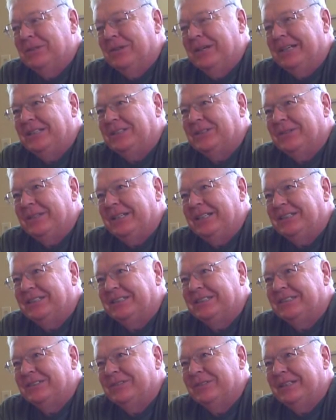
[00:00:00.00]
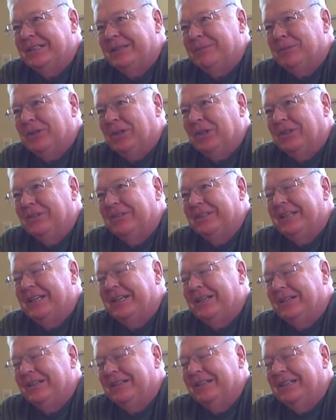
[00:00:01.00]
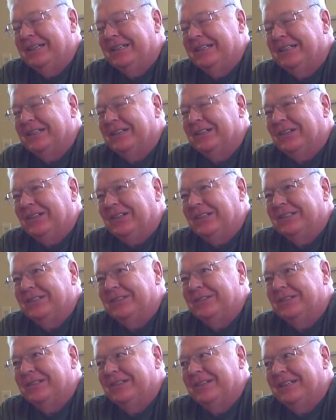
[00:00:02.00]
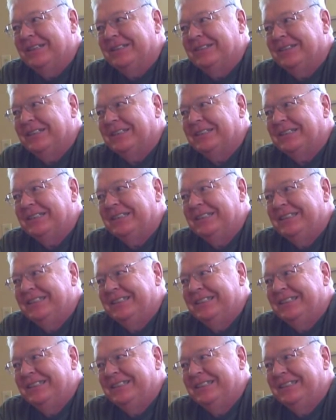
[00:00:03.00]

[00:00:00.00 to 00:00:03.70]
graduations I get a call to do a graduation,